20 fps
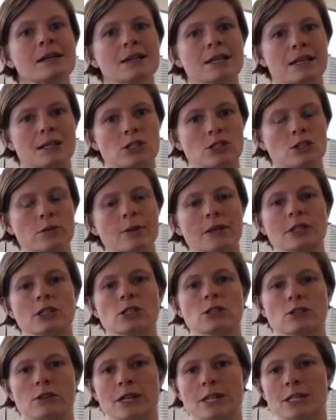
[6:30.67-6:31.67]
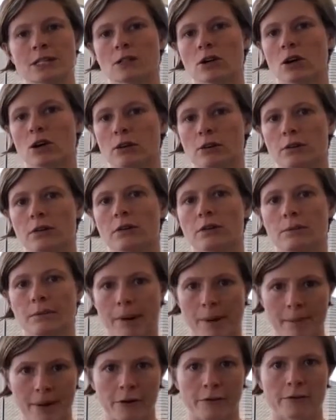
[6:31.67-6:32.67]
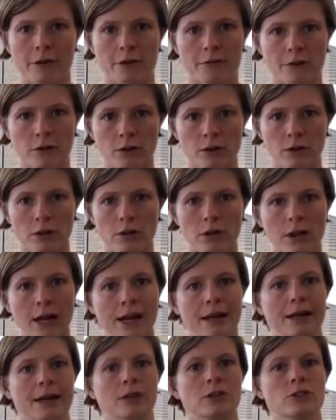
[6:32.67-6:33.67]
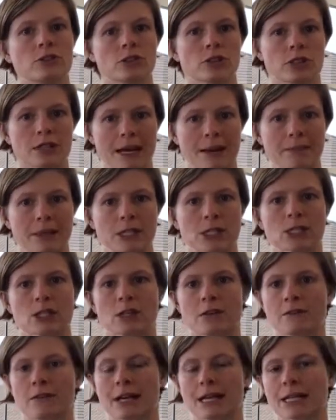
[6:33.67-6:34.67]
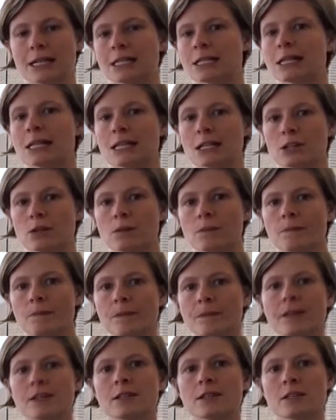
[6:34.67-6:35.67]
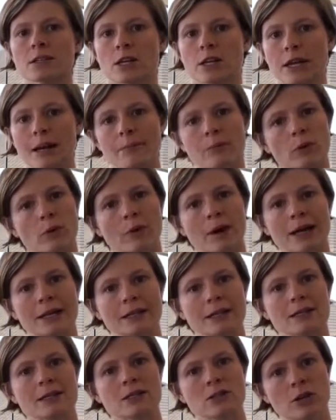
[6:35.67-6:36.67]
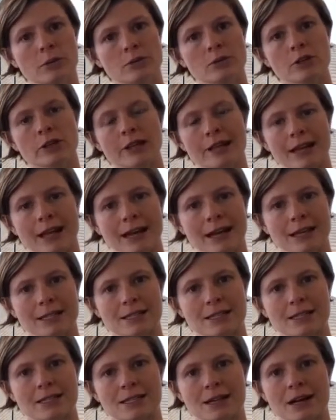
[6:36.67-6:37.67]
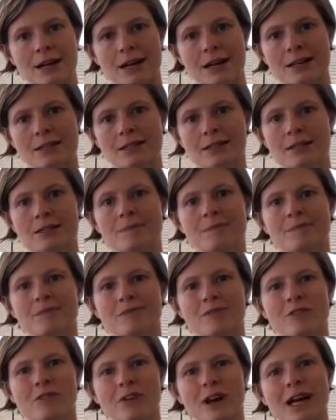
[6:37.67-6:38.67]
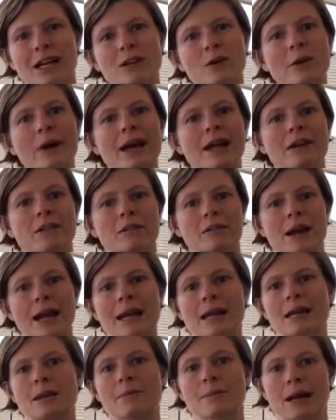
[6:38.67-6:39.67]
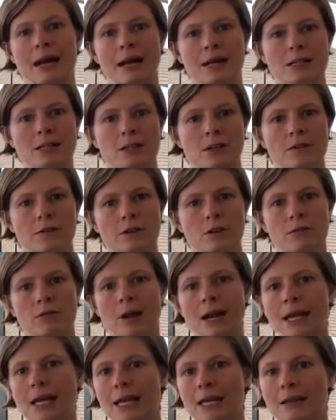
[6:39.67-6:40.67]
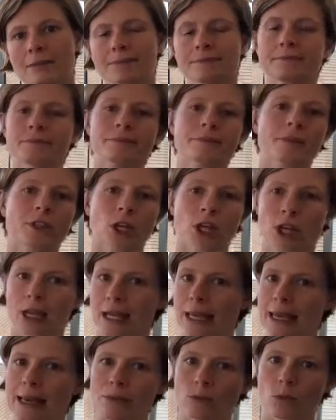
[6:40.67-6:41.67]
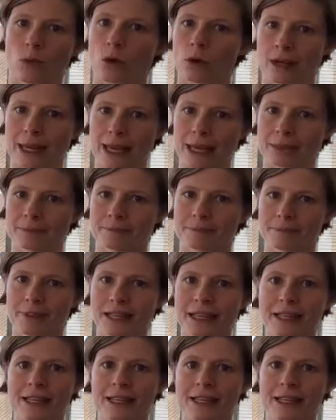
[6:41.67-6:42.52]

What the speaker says: there's too much stress on my pelvic floor and I could do damage if I continue. So number 1, stop doing that exercise, find a way to rein it back. So if you're running, you can keep walking.